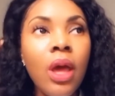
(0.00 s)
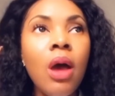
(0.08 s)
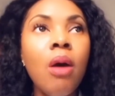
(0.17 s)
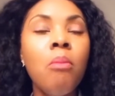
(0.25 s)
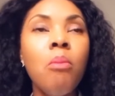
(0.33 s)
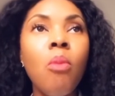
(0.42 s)

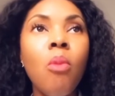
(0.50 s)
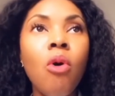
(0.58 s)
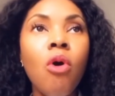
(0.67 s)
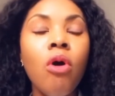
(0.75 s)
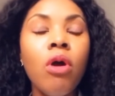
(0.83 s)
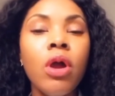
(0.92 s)

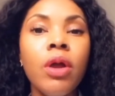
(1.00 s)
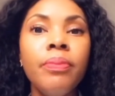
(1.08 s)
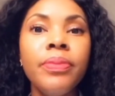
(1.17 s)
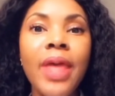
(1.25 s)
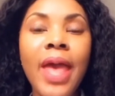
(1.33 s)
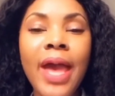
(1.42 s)
more
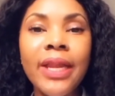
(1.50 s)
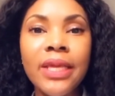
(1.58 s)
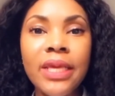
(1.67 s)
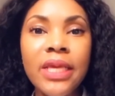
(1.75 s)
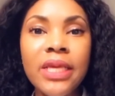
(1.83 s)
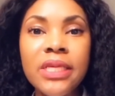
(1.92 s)
at
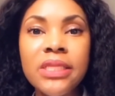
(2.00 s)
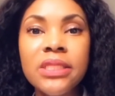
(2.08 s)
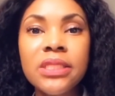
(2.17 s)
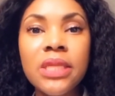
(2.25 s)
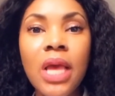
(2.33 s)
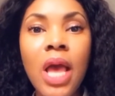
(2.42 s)

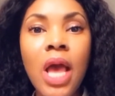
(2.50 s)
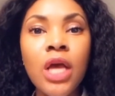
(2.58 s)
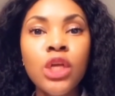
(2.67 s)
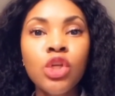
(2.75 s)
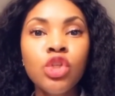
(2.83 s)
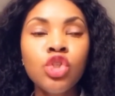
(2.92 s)
ease.
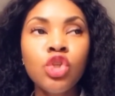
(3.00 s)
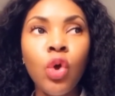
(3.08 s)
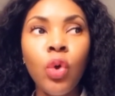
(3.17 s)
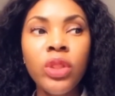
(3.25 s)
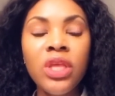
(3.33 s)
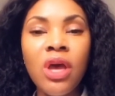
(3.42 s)
So
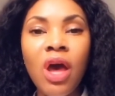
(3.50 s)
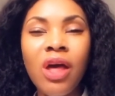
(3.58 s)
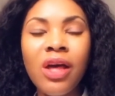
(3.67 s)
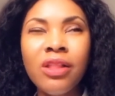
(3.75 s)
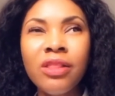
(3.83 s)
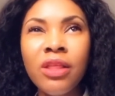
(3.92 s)
the
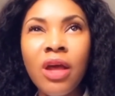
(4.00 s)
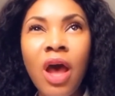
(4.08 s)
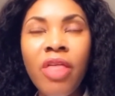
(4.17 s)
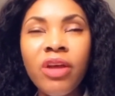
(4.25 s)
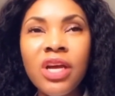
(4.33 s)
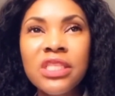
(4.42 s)

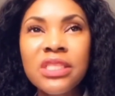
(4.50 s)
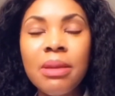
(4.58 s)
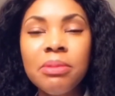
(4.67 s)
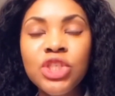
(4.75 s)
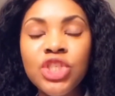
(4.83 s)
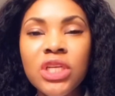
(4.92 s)
other
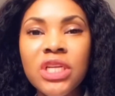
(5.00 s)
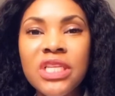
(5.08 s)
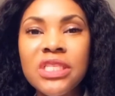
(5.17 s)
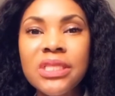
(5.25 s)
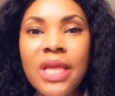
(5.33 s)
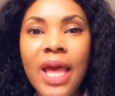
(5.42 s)

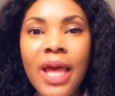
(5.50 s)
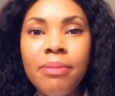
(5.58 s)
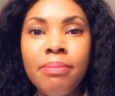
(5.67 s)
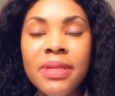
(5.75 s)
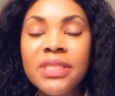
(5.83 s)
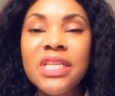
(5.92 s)

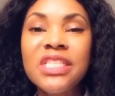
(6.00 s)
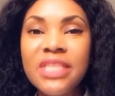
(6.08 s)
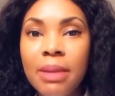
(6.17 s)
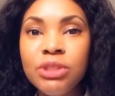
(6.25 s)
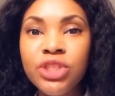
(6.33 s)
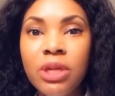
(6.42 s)

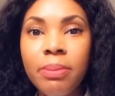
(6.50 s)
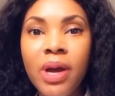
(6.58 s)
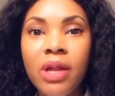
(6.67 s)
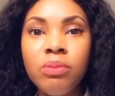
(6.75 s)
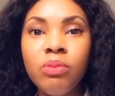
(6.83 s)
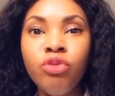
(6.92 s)
misconception about
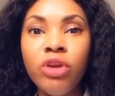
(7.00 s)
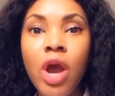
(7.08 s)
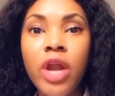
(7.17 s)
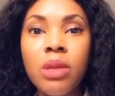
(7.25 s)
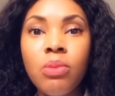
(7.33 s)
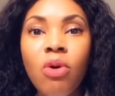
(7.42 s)

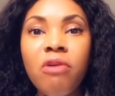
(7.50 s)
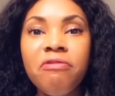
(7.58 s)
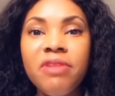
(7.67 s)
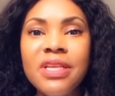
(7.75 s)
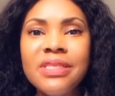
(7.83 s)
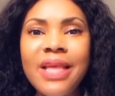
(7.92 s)
regarding morphine
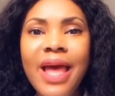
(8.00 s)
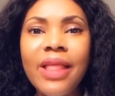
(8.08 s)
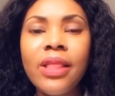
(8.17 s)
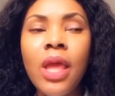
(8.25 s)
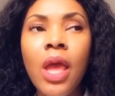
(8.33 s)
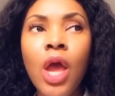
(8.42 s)
is that
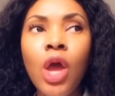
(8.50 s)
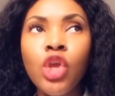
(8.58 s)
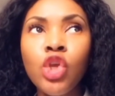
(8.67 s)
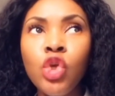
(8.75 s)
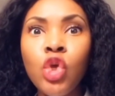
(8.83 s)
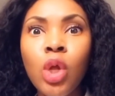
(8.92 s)

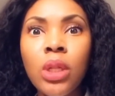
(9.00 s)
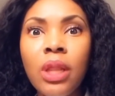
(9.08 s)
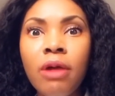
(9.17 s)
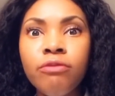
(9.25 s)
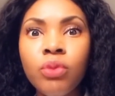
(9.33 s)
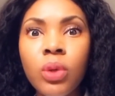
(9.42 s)
your
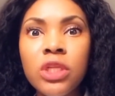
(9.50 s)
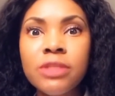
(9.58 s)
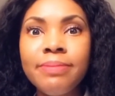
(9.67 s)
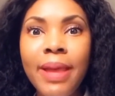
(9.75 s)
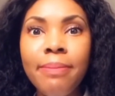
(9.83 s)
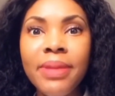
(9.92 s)
loved ones
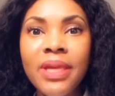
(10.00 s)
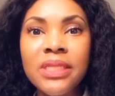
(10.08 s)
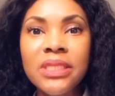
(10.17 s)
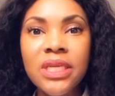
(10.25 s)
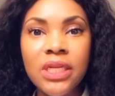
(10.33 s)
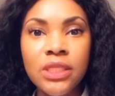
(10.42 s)
might be
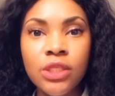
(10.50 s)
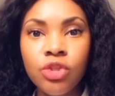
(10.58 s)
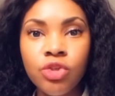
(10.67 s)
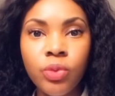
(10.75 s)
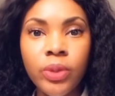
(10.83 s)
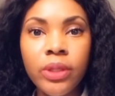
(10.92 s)
addicted
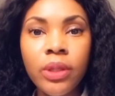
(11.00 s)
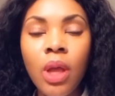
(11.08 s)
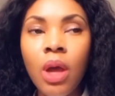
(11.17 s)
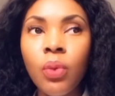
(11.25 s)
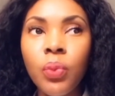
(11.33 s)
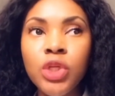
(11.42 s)
to it,
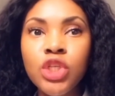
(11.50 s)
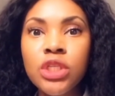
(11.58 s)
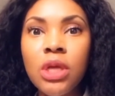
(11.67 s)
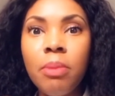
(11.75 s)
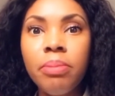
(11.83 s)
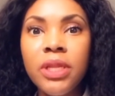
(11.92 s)
which is
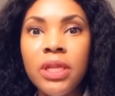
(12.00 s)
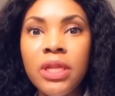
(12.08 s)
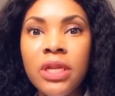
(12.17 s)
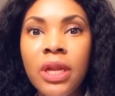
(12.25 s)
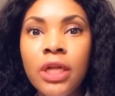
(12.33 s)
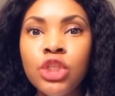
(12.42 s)
completely
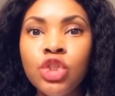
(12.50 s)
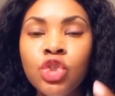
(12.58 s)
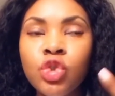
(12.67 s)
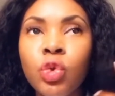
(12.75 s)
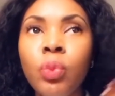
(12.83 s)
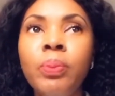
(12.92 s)
not
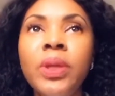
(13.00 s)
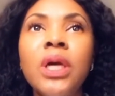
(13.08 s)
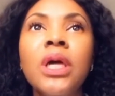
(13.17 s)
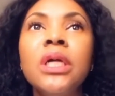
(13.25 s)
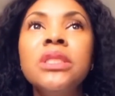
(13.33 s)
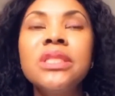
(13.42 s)
true,
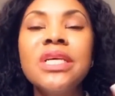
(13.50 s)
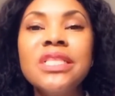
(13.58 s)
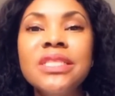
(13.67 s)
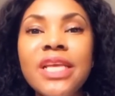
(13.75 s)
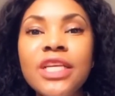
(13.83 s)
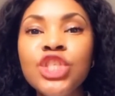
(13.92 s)
because
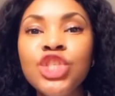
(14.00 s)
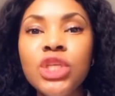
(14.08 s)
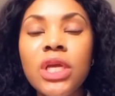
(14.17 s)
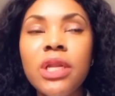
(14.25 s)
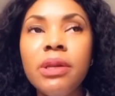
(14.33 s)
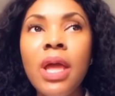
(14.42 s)
addiction